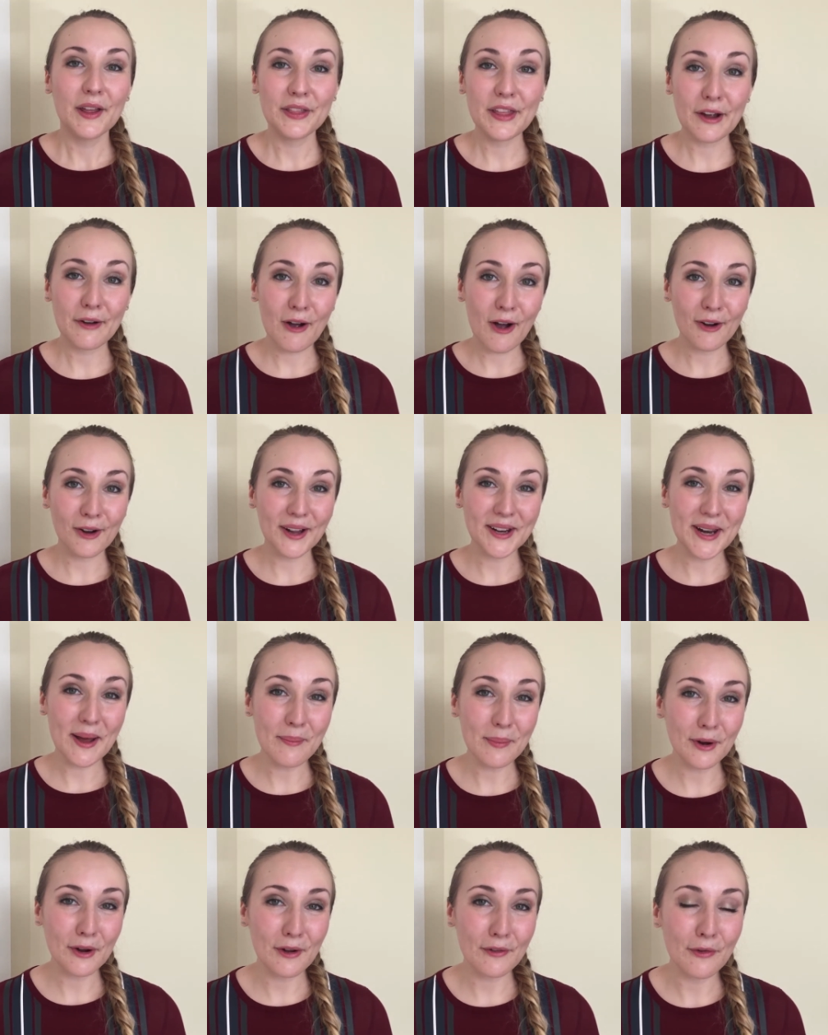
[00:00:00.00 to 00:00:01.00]
There are a
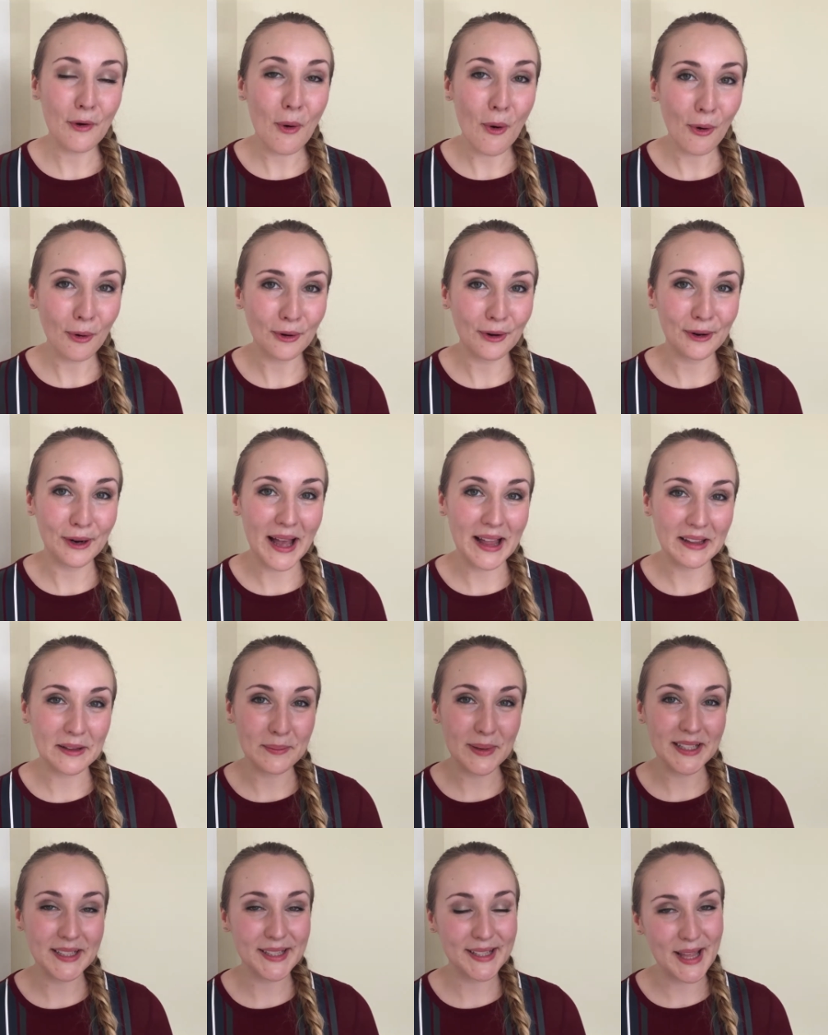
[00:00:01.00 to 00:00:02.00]
number of horror
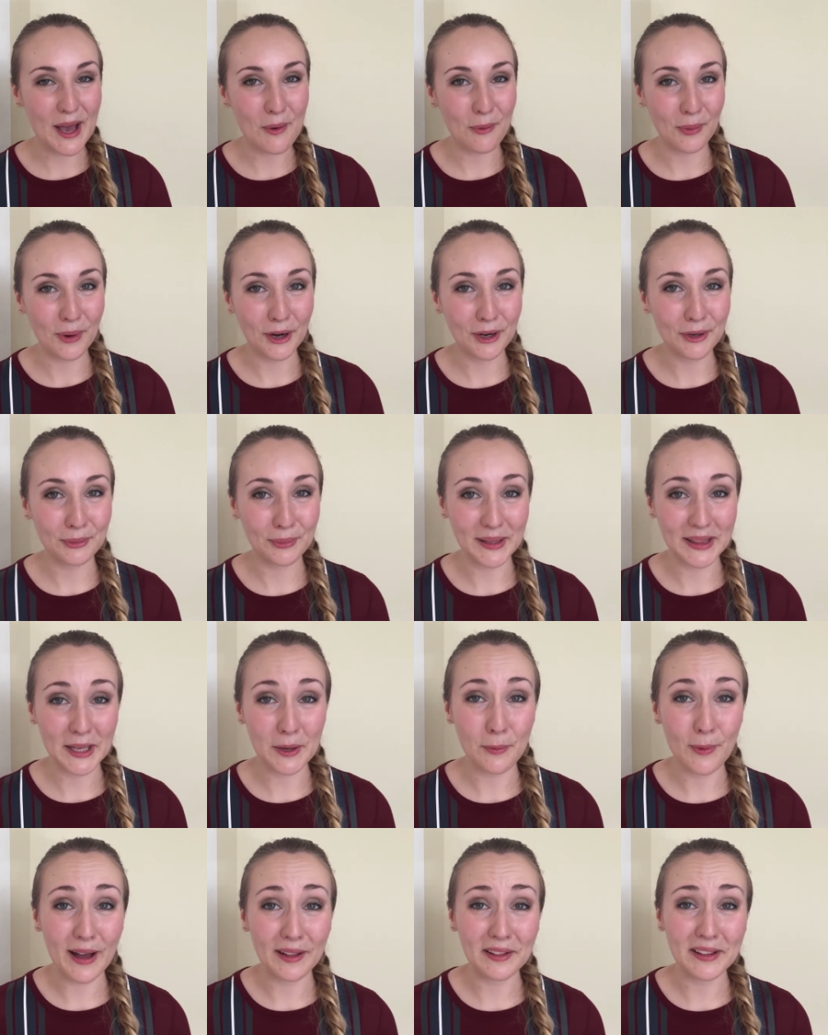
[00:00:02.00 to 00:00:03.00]
elements that work really
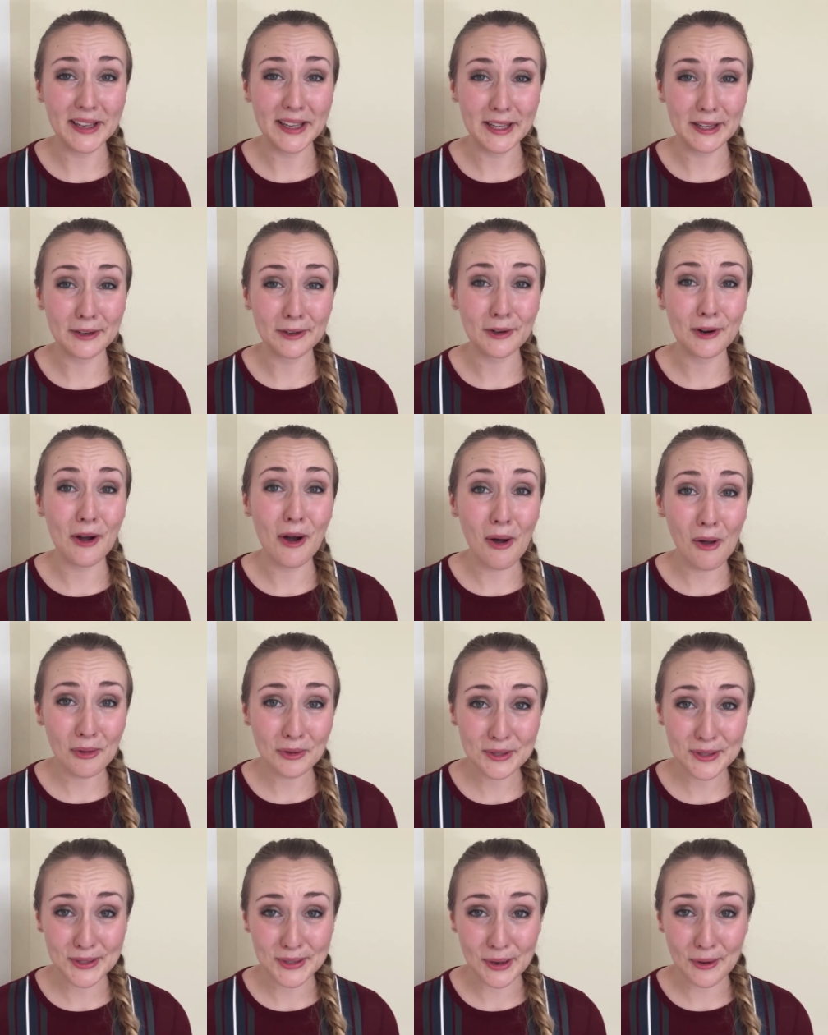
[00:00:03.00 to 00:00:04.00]
well here
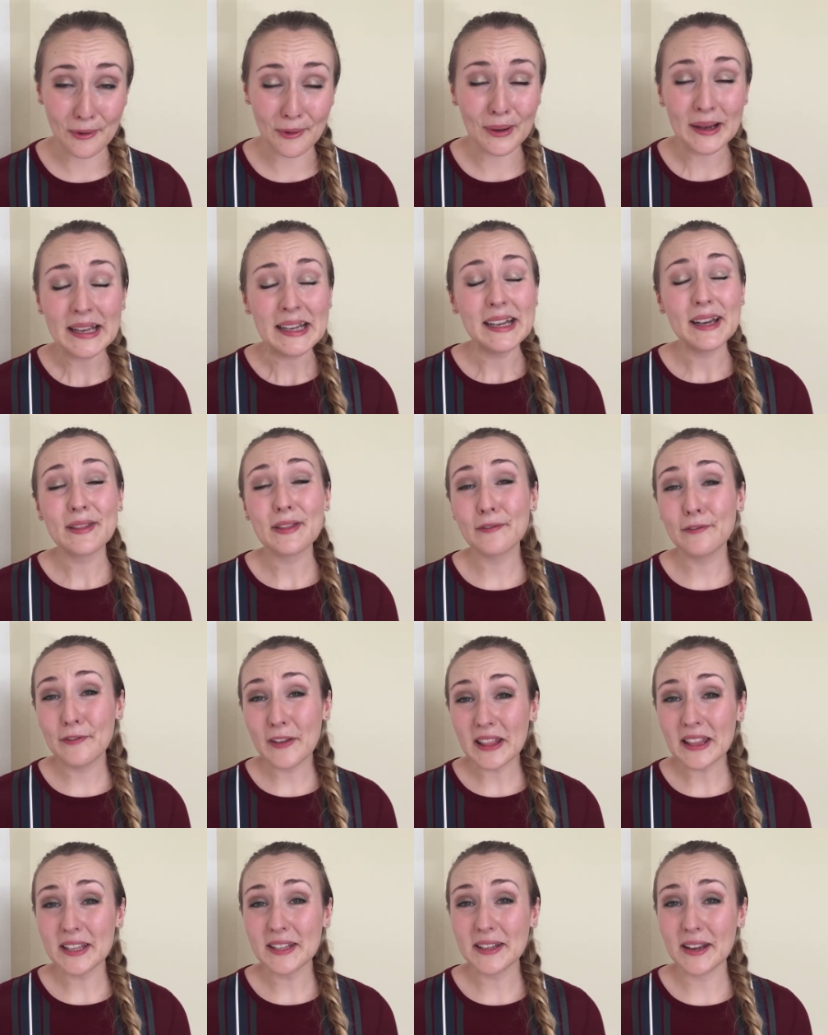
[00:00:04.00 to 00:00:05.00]
also. The
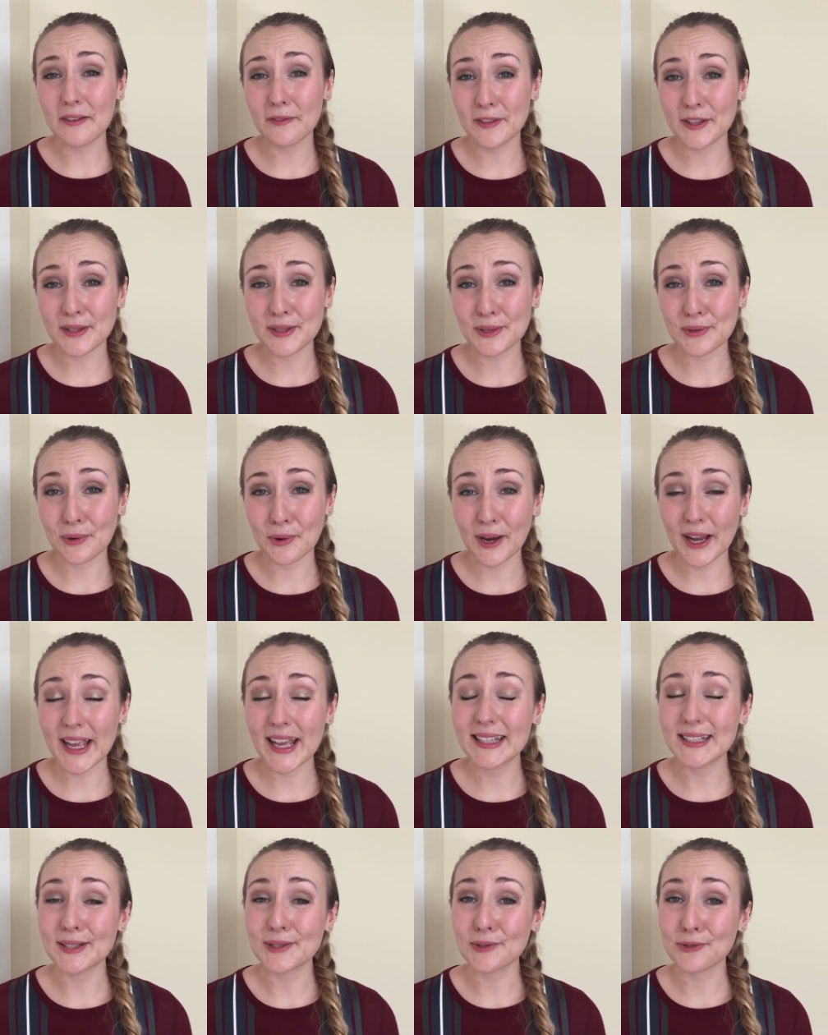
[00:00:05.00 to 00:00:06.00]
villain of the story
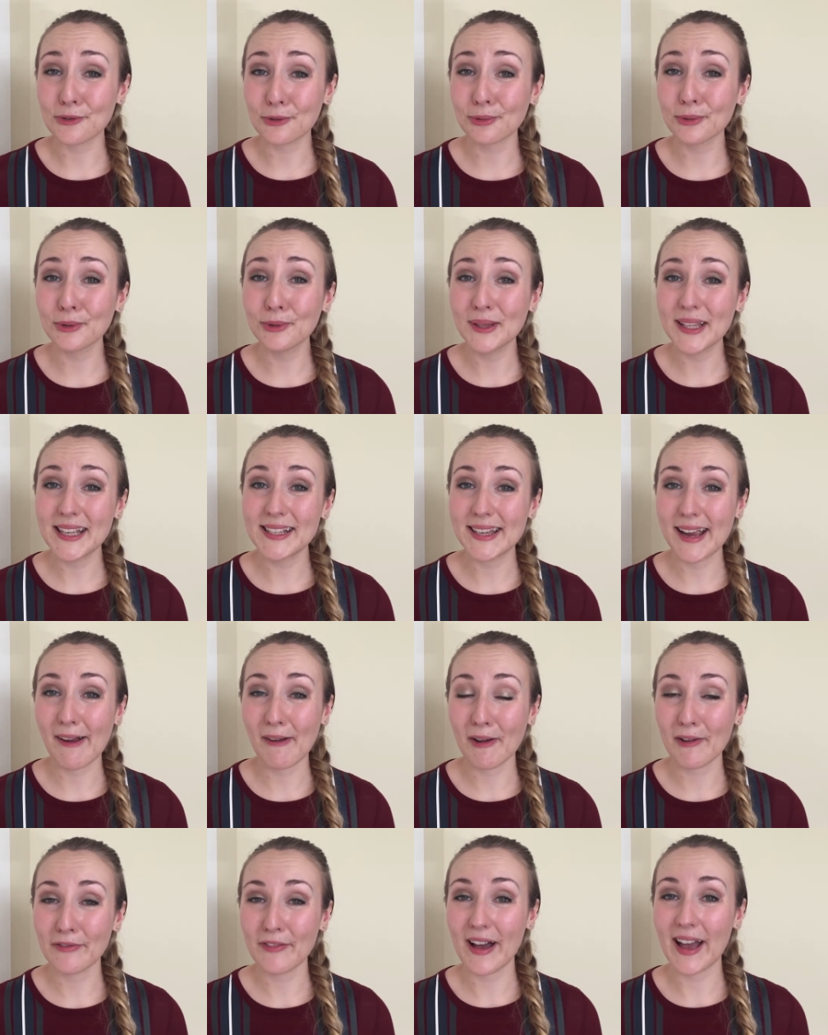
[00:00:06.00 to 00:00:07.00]
is truly
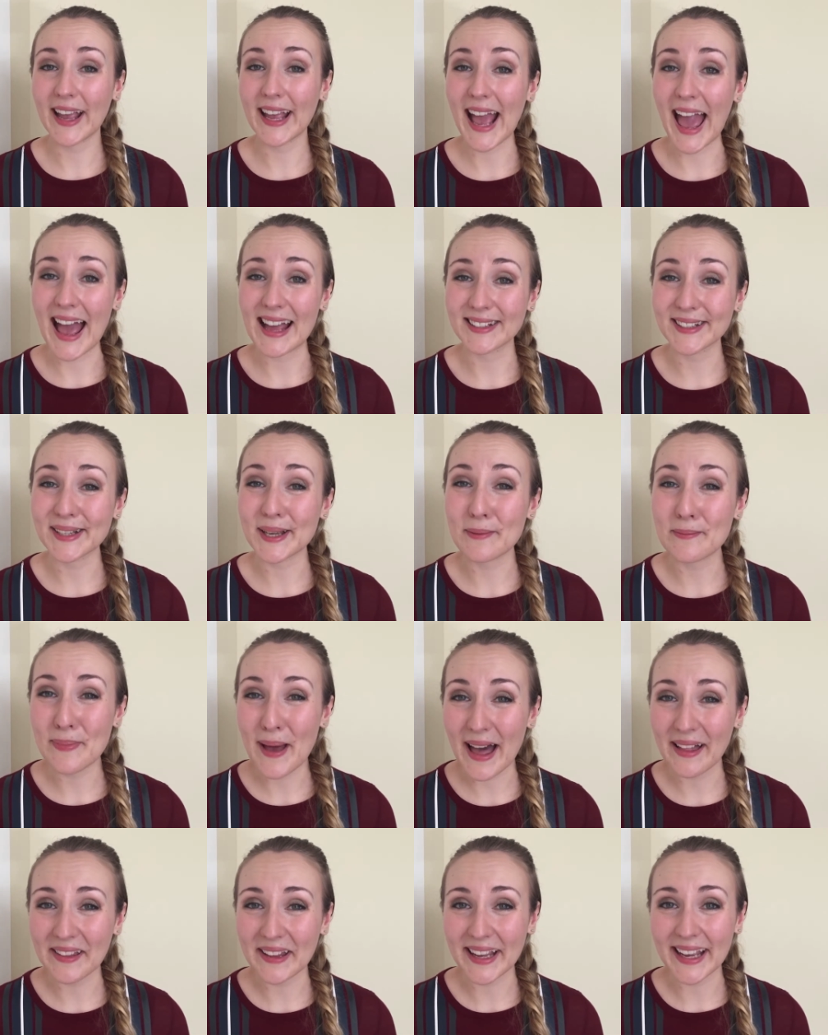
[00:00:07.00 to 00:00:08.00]
terrifying and
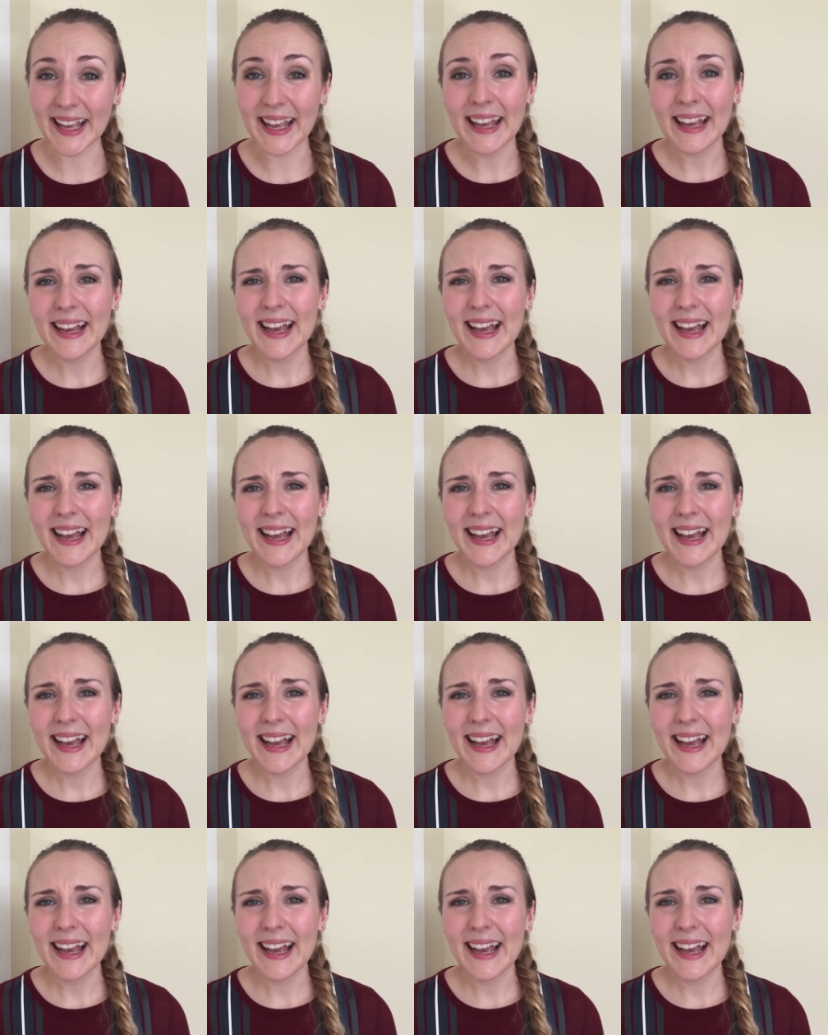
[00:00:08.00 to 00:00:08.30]
compelling,